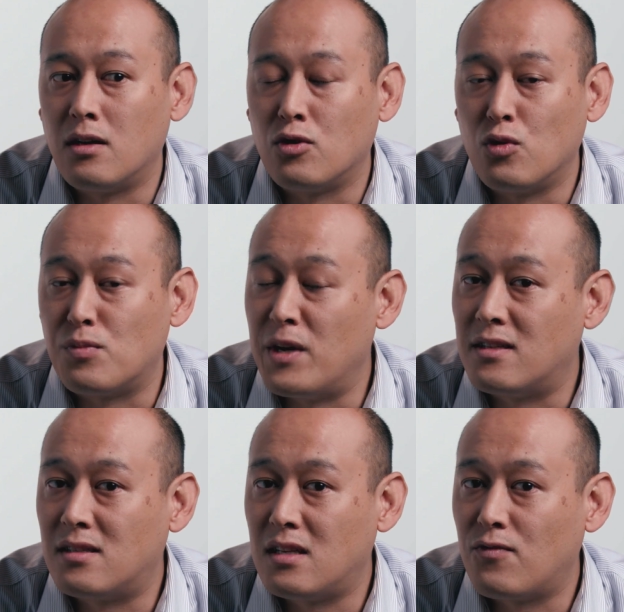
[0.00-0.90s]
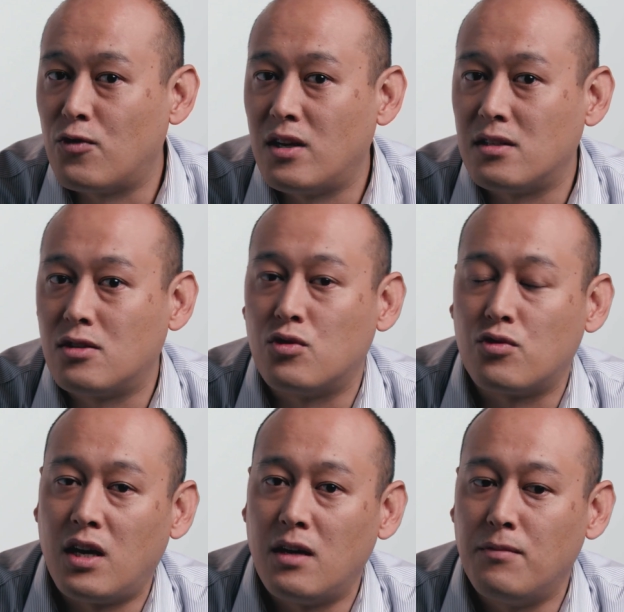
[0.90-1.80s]
Those made sense for us to
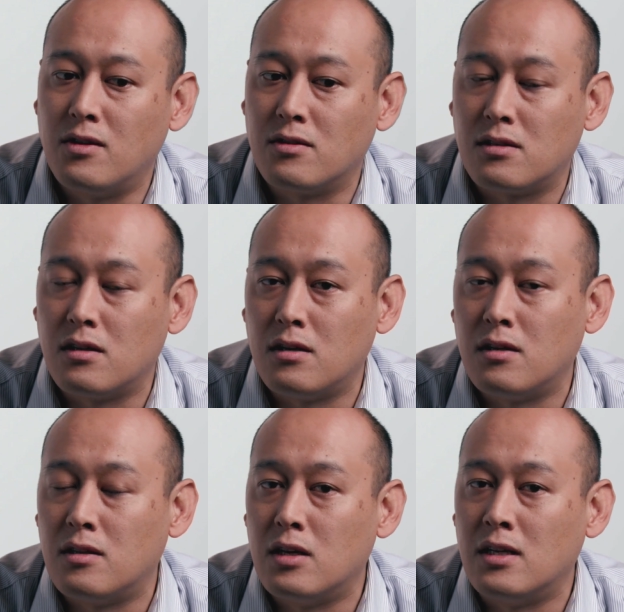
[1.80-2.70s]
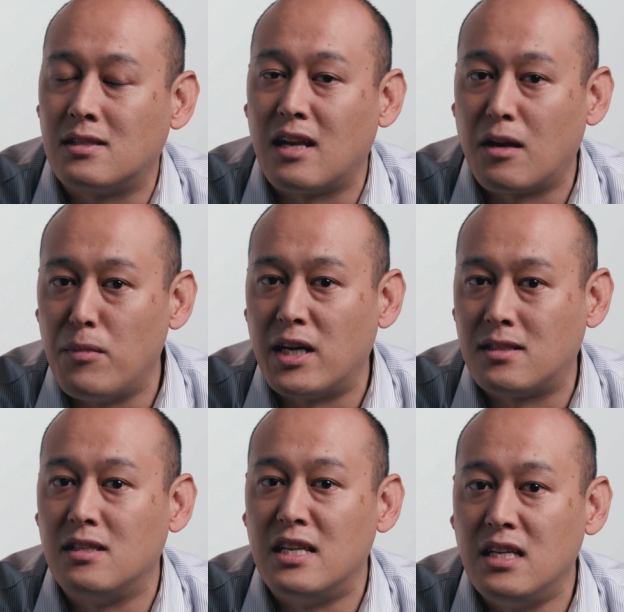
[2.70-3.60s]
try because it's an unmet
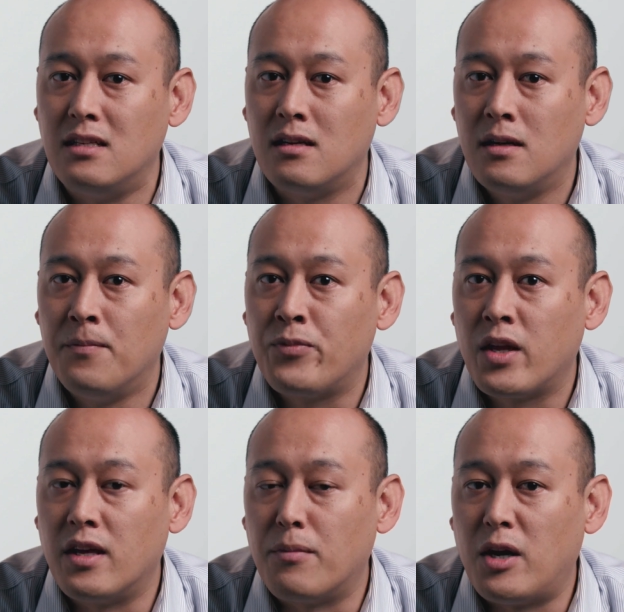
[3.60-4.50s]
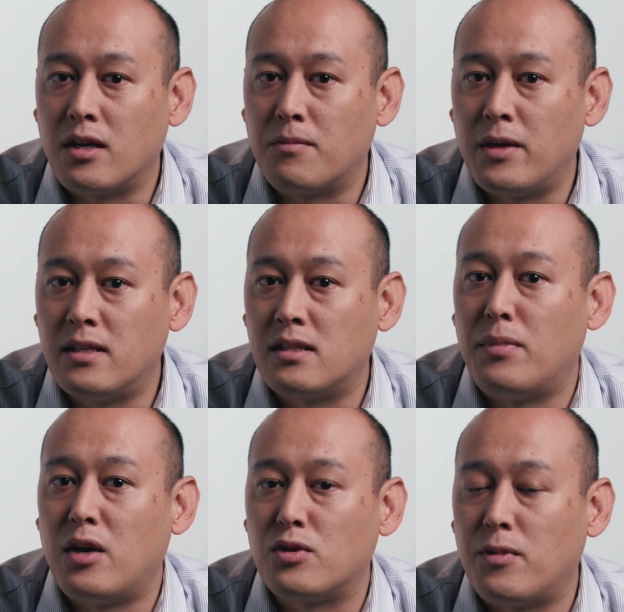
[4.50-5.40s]
need in the marketplace. The
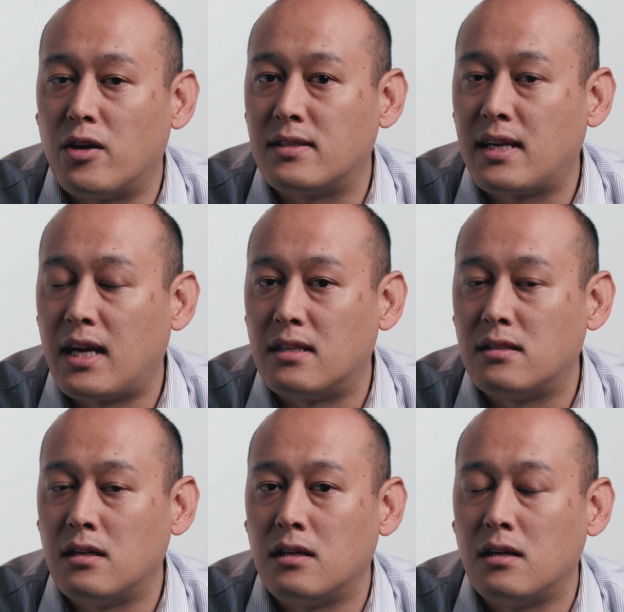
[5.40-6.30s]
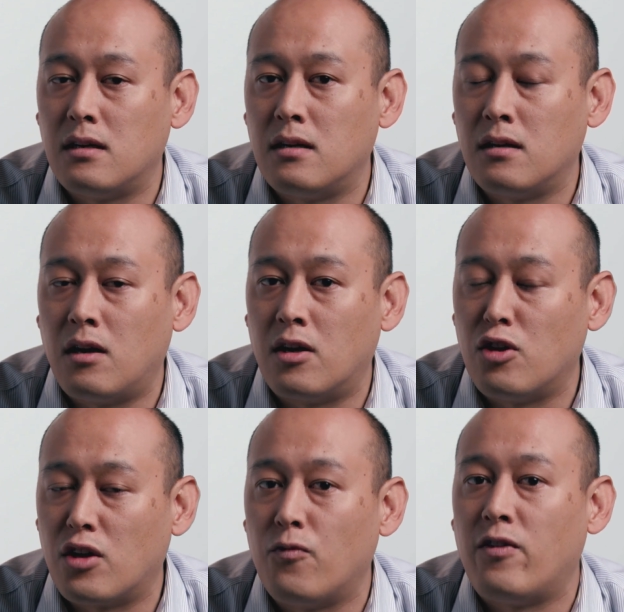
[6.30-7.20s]
mouse models are
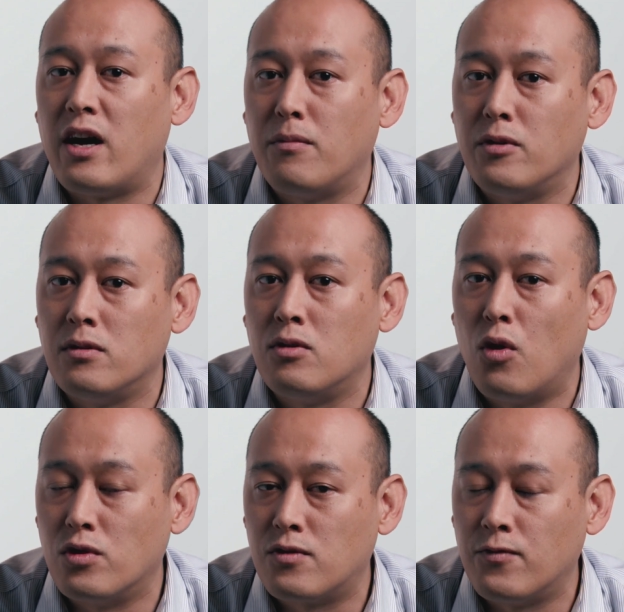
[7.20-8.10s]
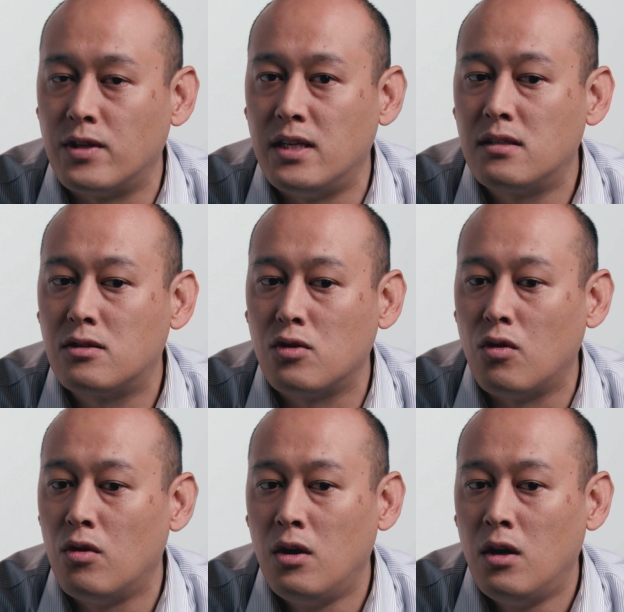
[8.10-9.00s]
not a viable host for these.
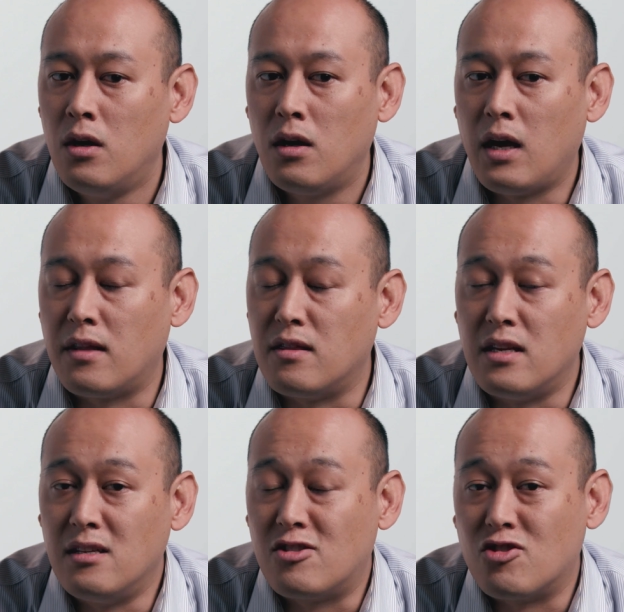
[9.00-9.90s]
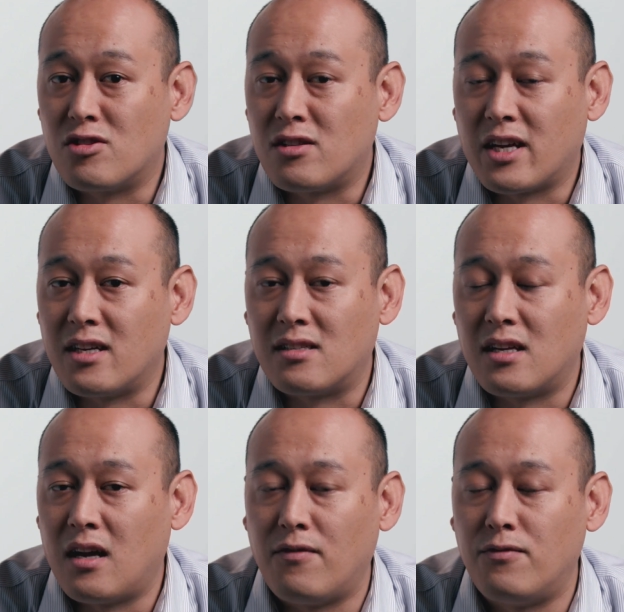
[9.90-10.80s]
And these, just like I said,
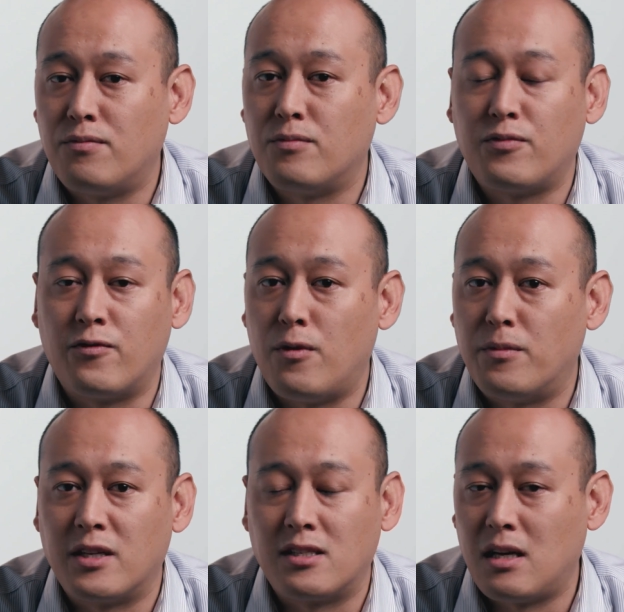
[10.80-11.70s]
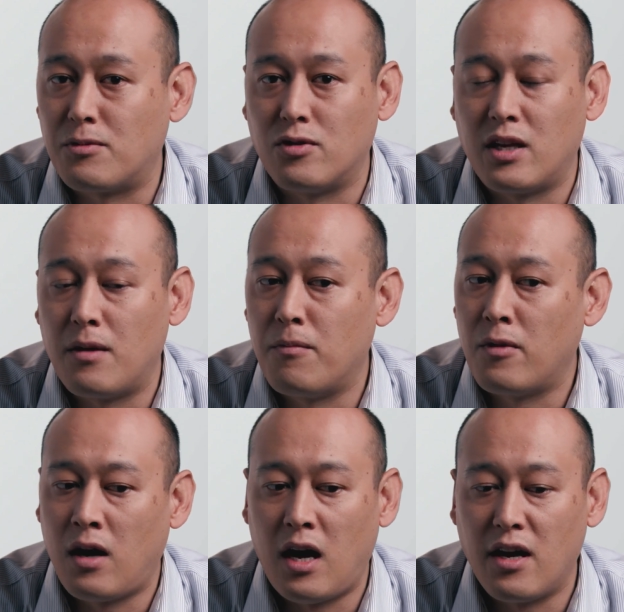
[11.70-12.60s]
have performed exceptionally.
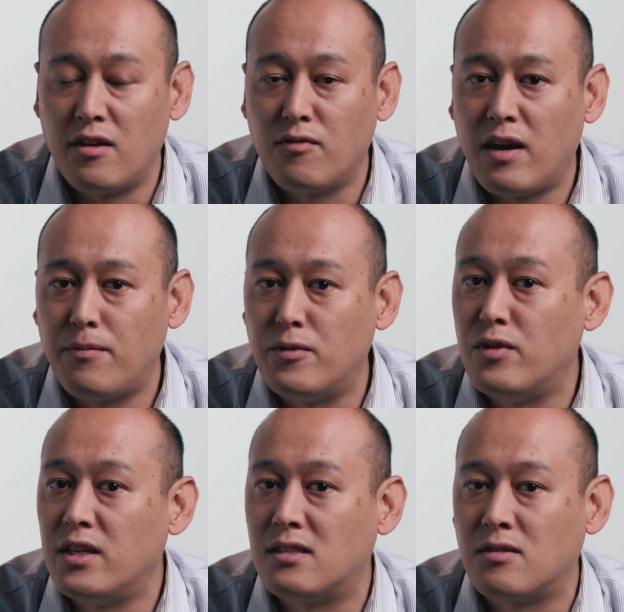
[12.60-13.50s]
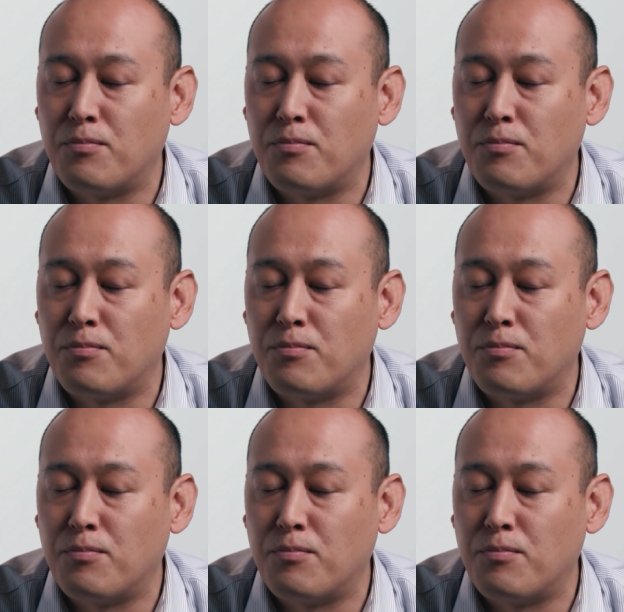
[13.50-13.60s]
Higher engraftment rates,